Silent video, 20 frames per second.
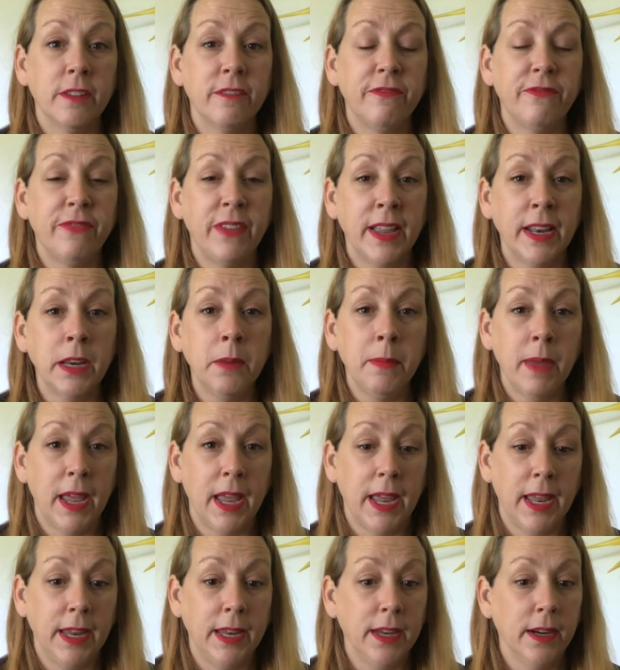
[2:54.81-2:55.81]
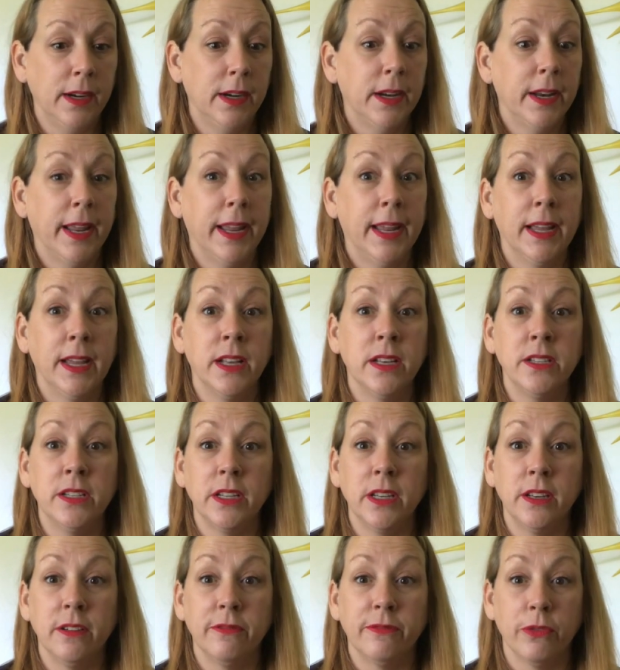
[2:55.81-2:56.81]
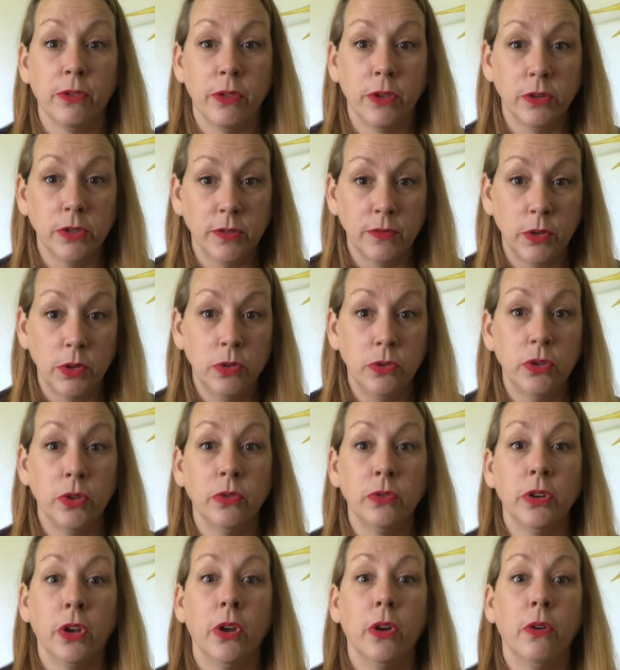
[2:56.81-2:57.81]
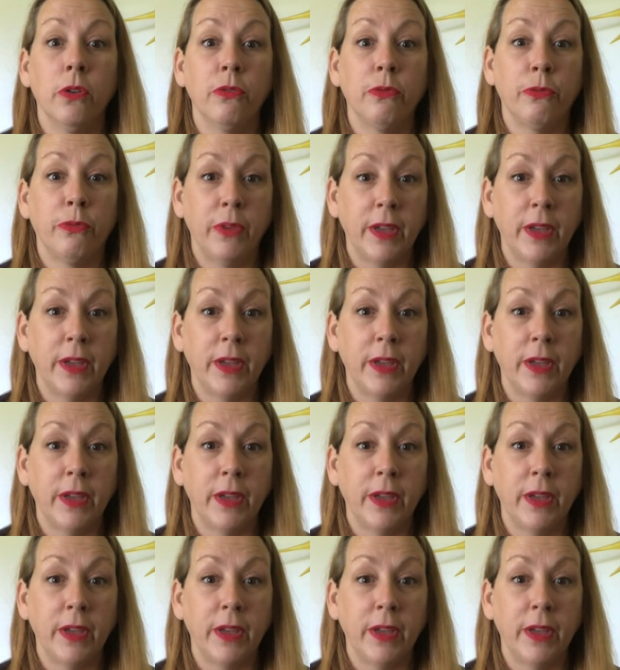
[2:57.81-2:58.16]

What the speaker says: Fannie Mae, and for those of you who don't know,